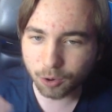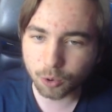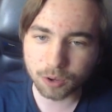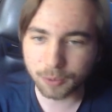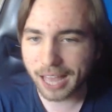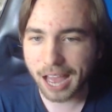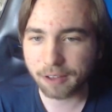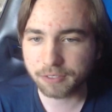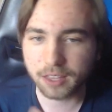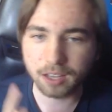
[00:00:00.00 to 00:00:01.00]
or we
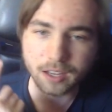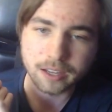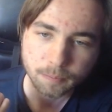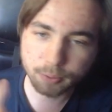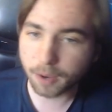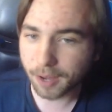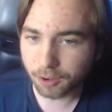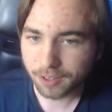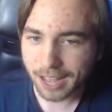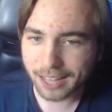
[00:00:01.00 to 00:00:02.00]
have the
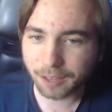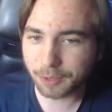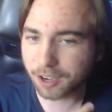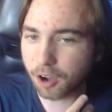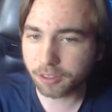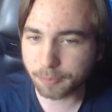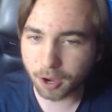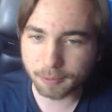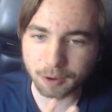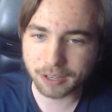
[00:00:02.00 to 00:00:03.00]
promo, and then we call the
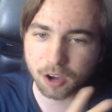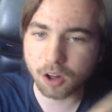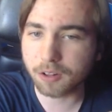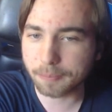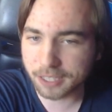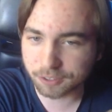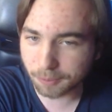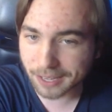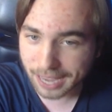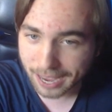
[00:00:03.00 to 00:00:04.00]
promo and call a piece
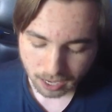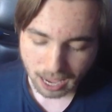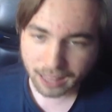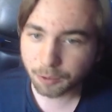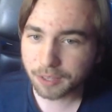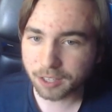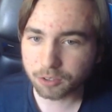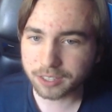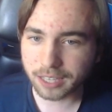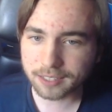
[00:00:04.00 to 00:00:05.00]
from our deck. And then we
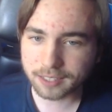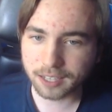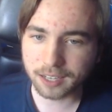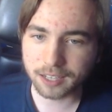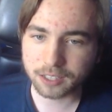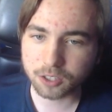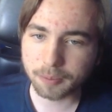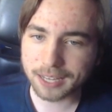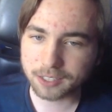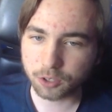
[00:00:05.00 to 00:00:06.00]
use this to Soul
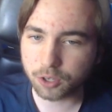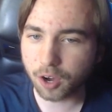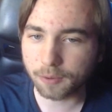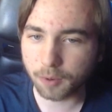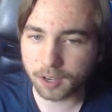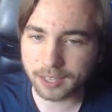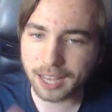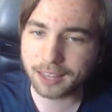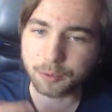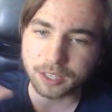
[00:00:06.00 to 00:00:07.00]
Blast 2, call 1,
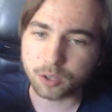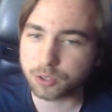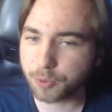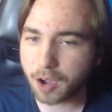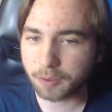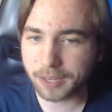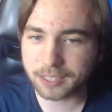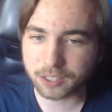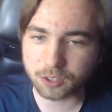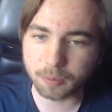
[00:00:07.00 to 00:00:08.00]
and then we use
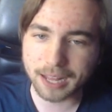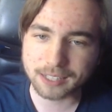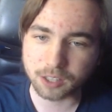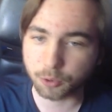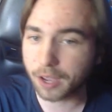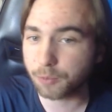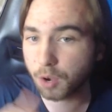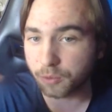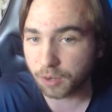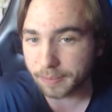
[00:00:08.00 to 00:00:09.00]
Rirami to Soul Blast the grade
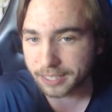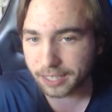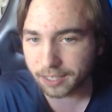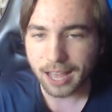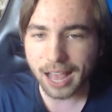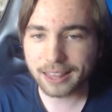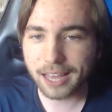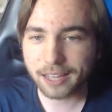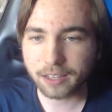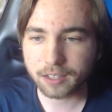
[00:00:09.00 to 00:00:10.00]
1 we're missing, and
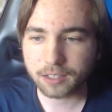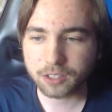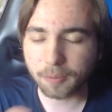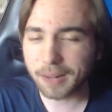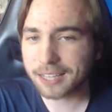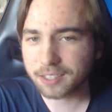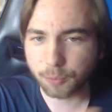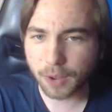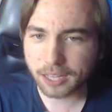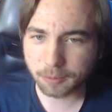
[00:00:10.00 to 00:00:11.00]
then Soul Blast a
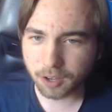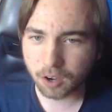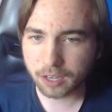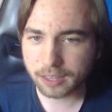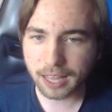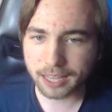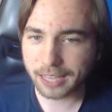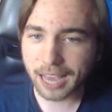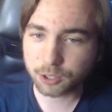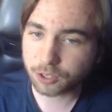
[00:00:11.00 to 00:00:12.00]
random card
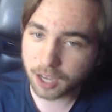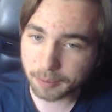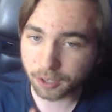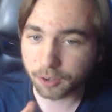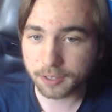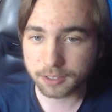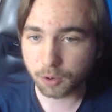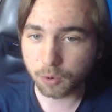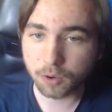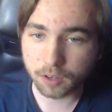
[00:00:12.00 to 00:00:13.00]
like extra Tamayuras
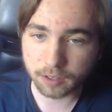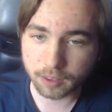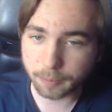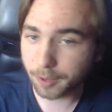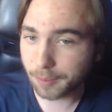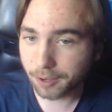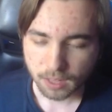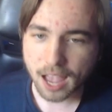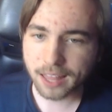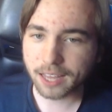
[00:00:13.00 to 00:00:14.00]
or the promo,
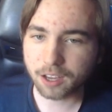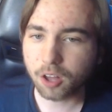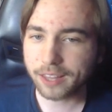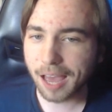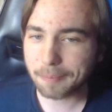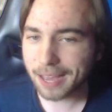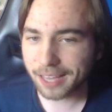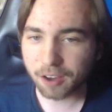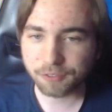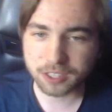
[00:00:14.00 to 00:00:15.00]
and then call that back
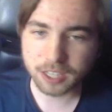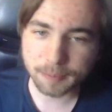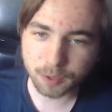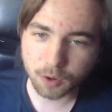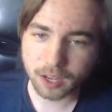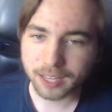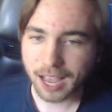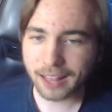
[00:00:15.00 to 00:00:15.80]
out for CB1.